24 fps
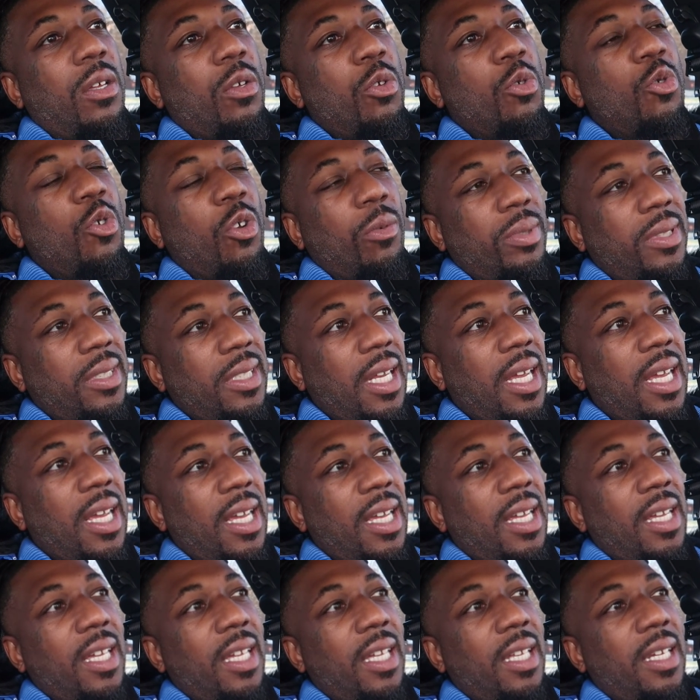you know what I'm
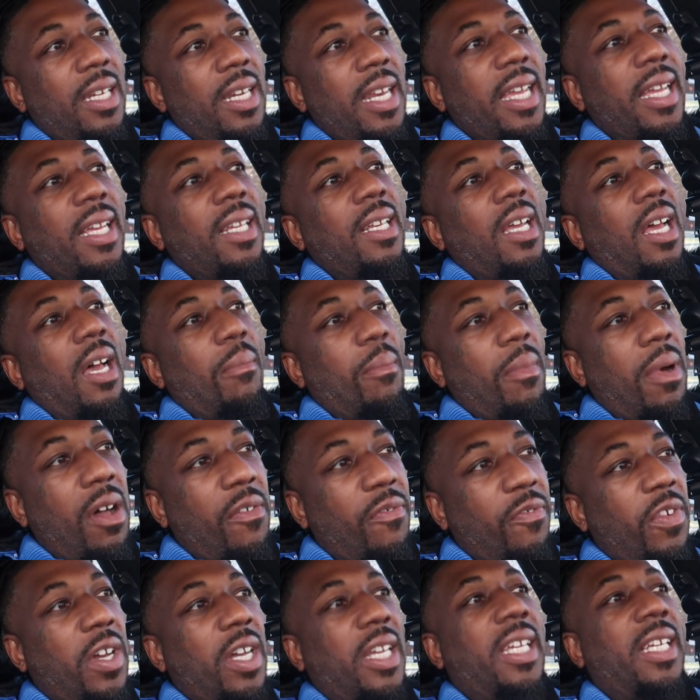saying? Nigga, a
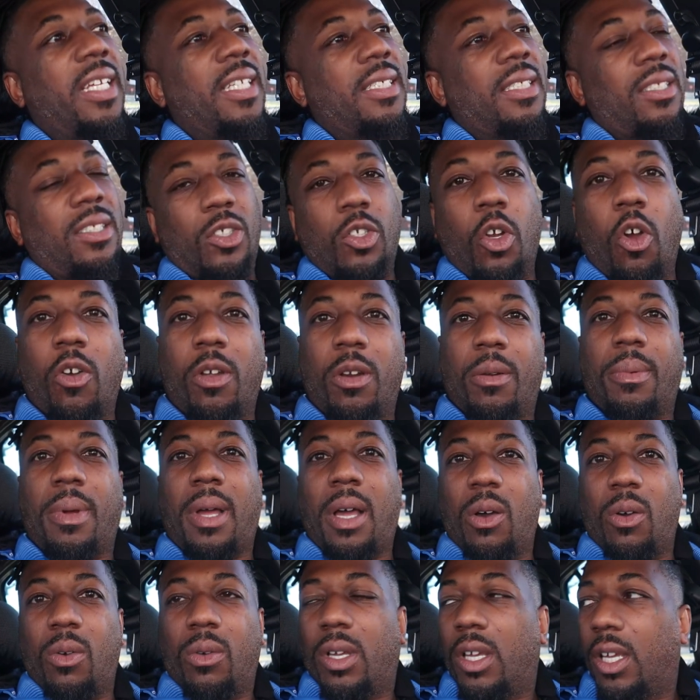motherfucker is talking
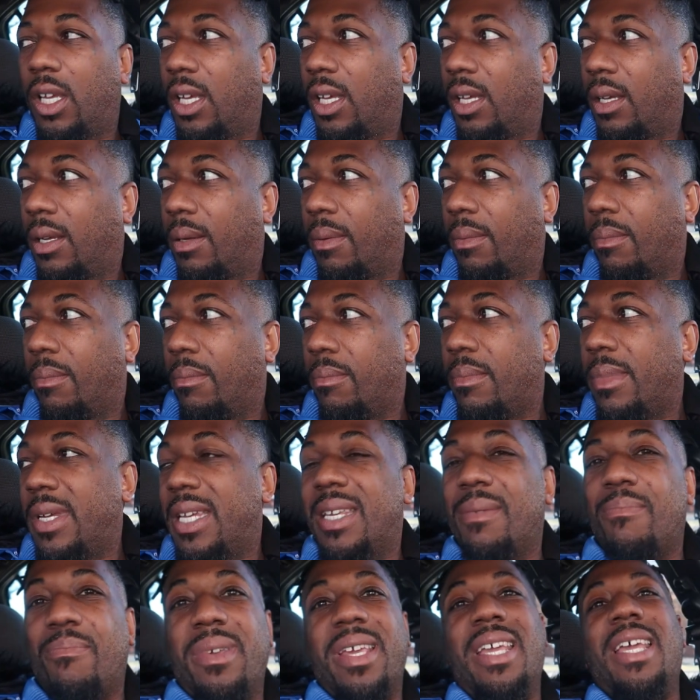about
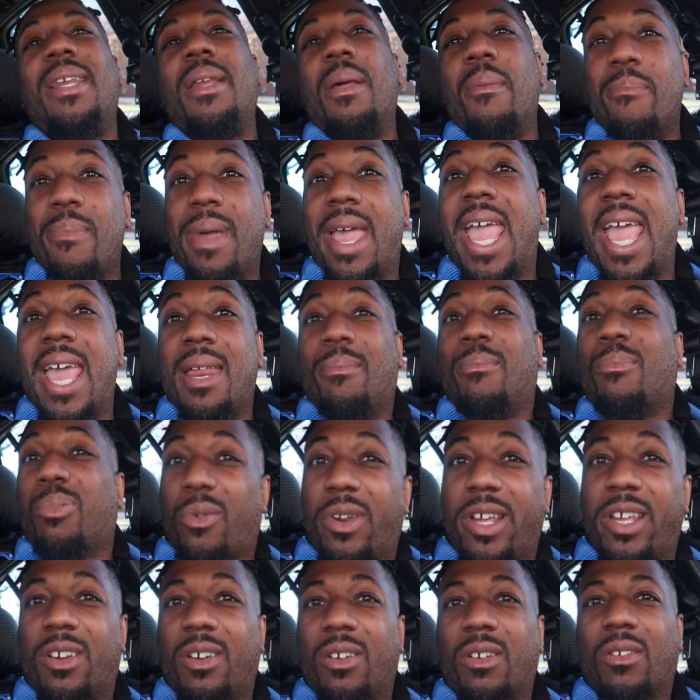me being a bad
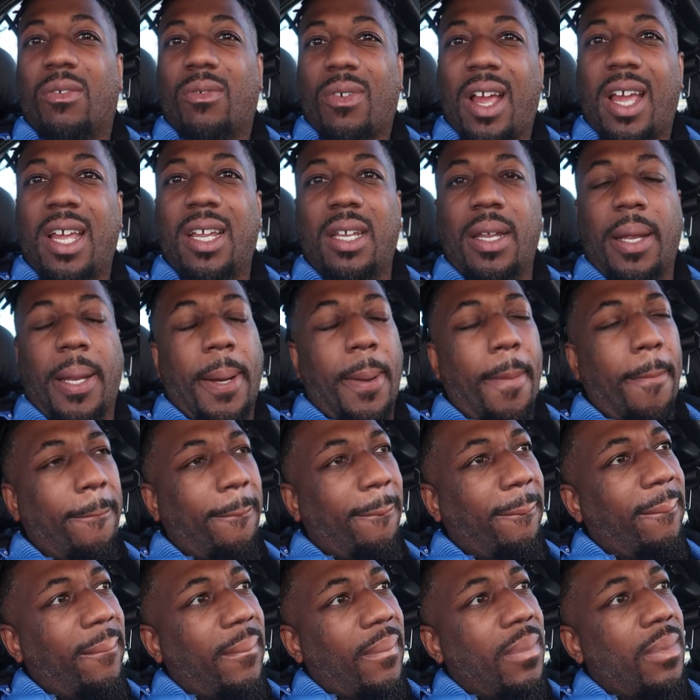breeder, right?
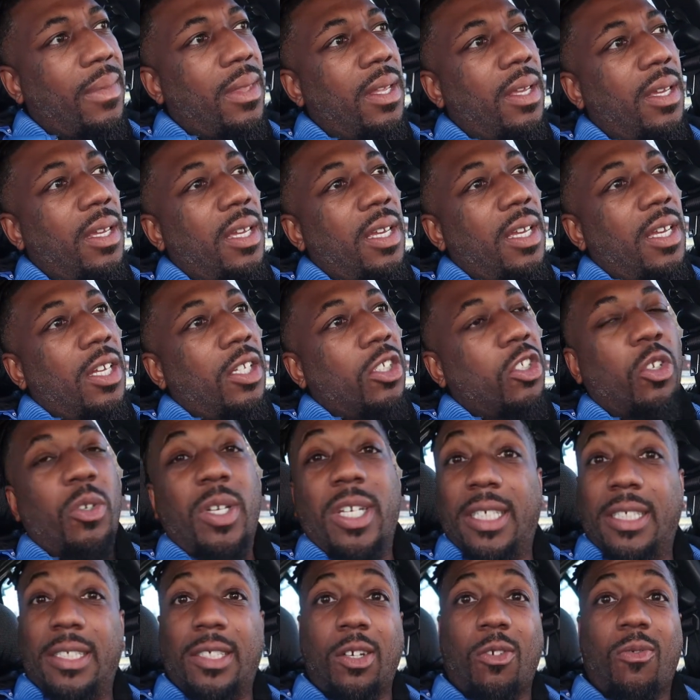So
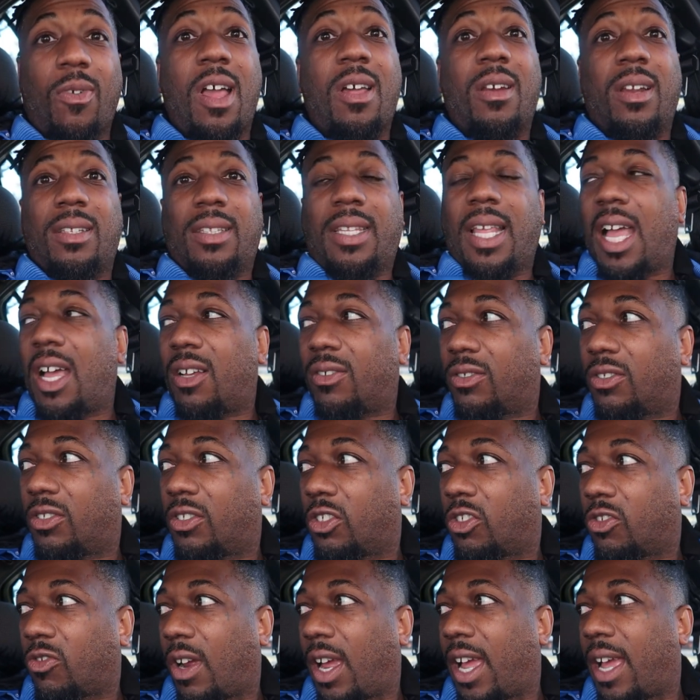this is around 1,000
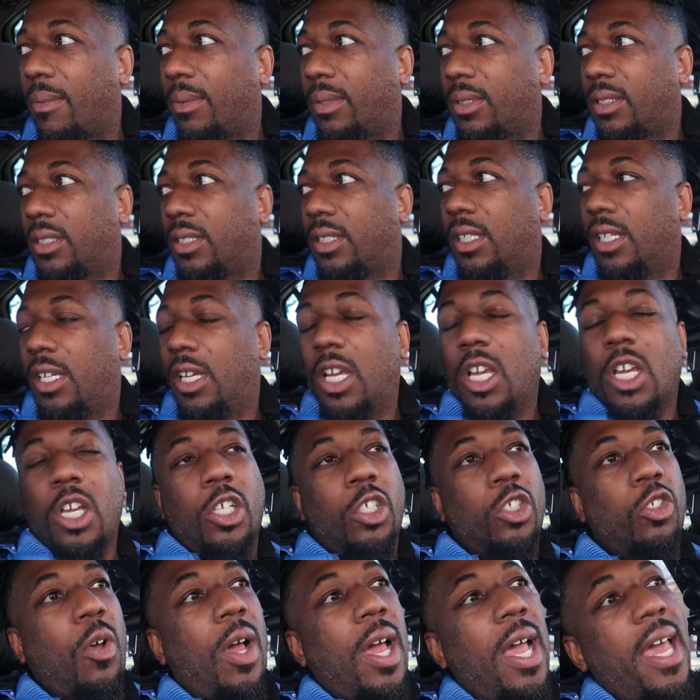subscribers.
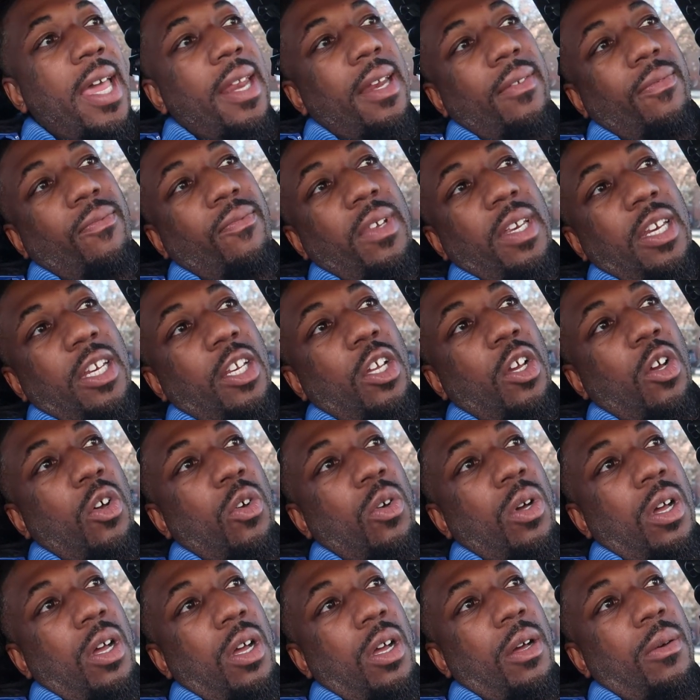So I had a
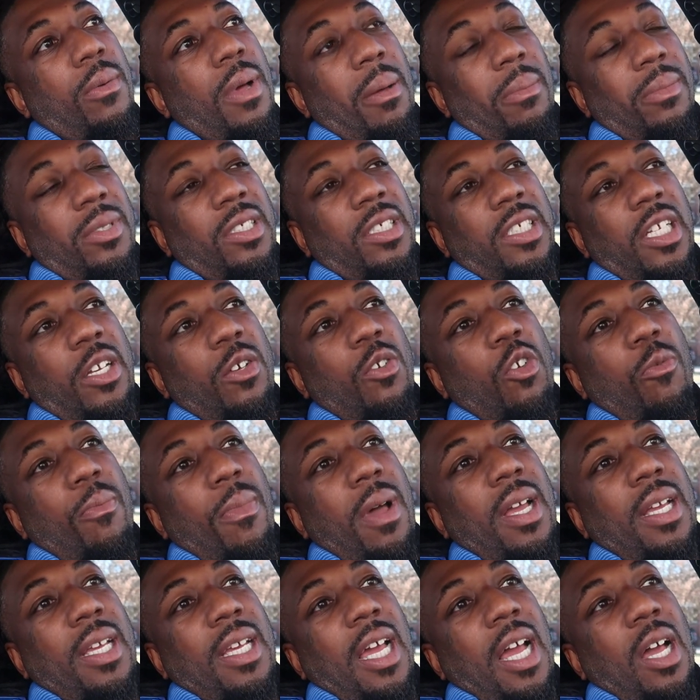video, I'm sitting
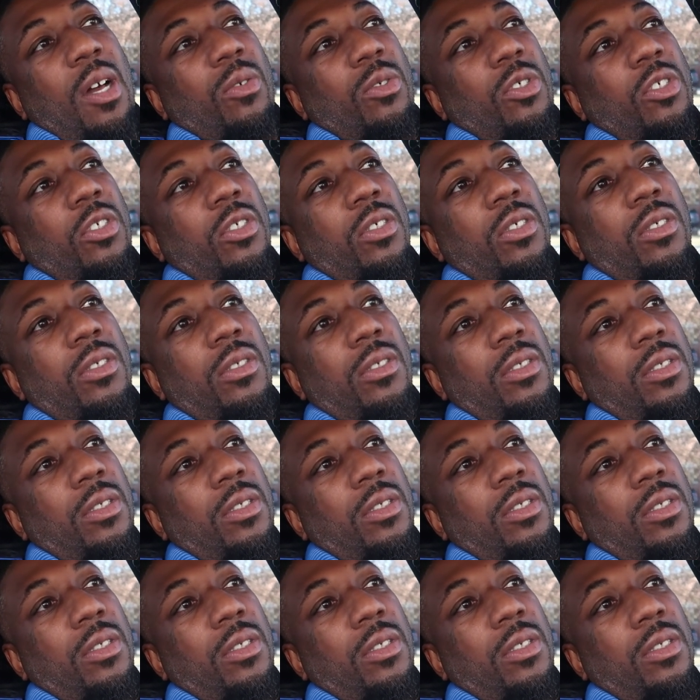on my couch